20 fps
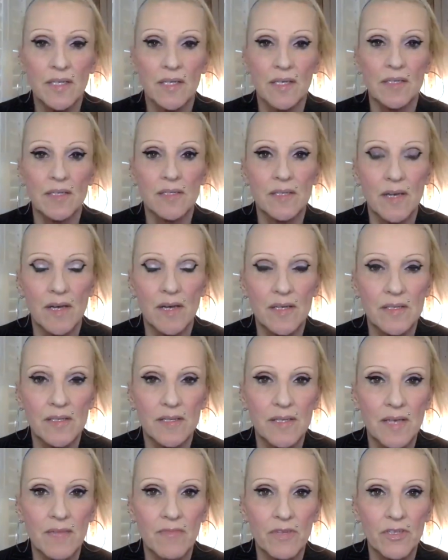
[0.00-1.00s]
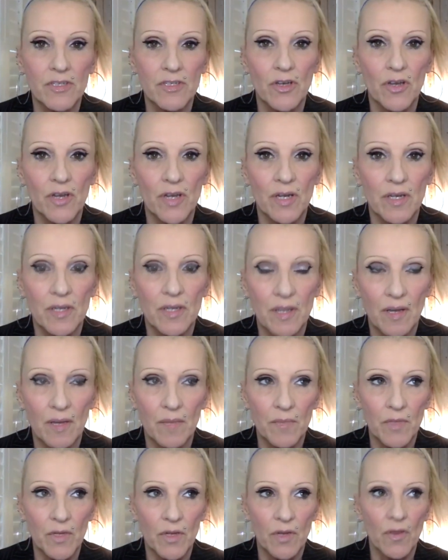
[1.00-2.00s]
insights as ever, John. And,
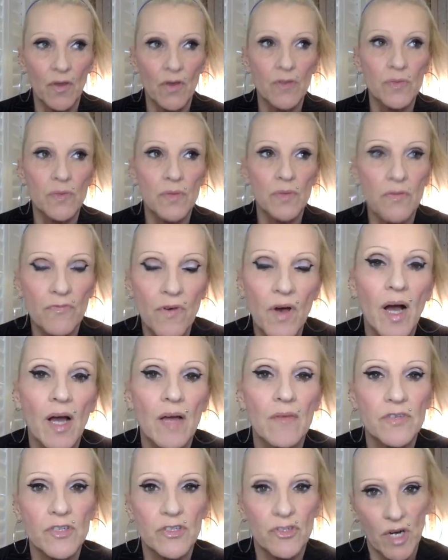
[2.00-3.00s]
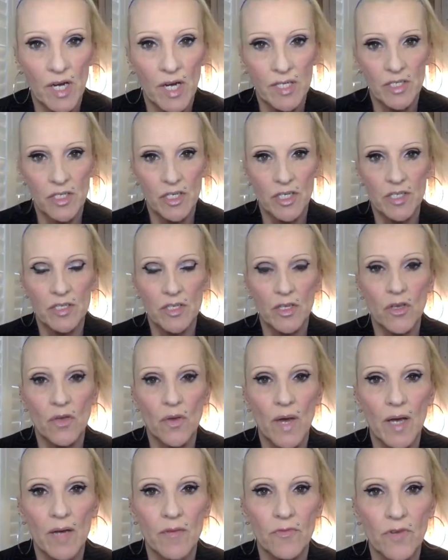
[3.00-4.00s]
those were the 5 strategies that you
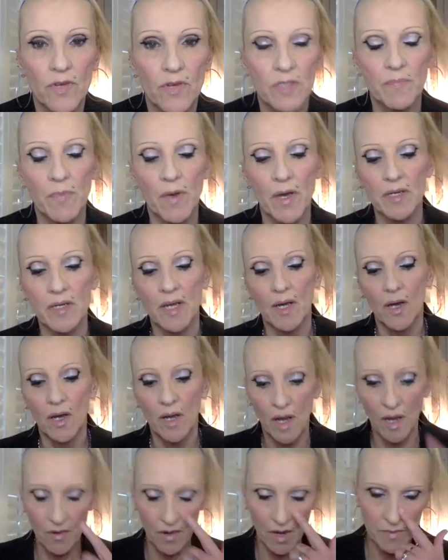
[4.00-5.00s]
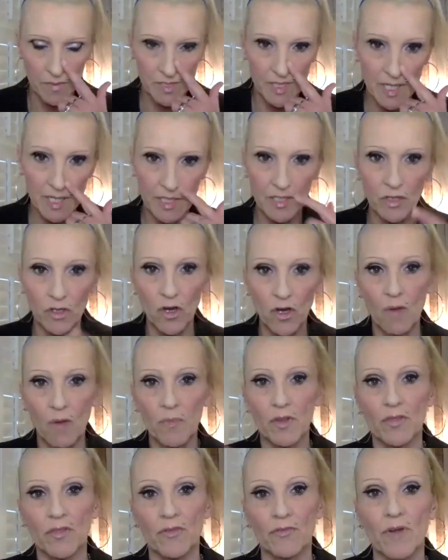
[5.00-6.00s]
had for us. But I'm seeing a
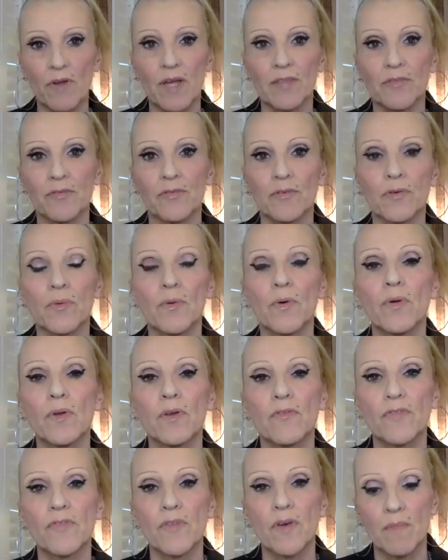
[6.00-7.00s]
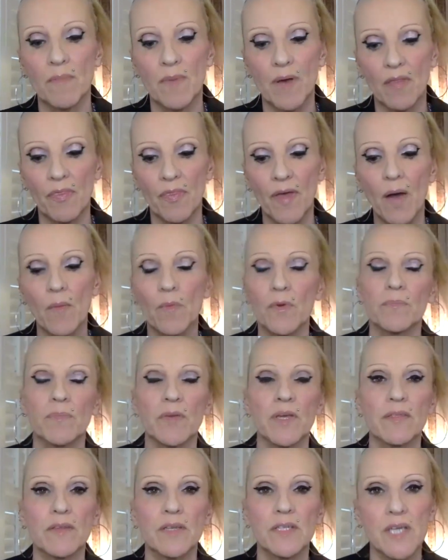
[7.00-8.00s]
common thread through all of them, and that would
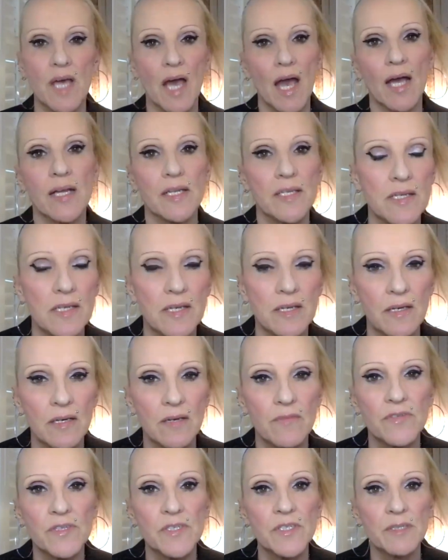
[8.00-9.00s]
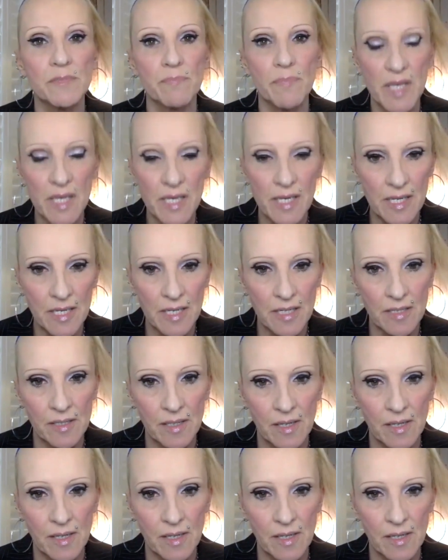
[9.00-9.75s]
be the tactic of speed.